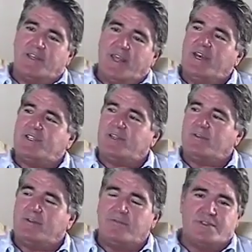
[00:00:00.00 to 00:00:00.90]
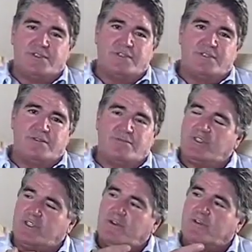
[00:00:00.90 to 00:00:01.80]
the energy that
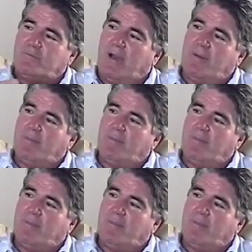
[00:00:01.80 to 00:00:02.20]
was used by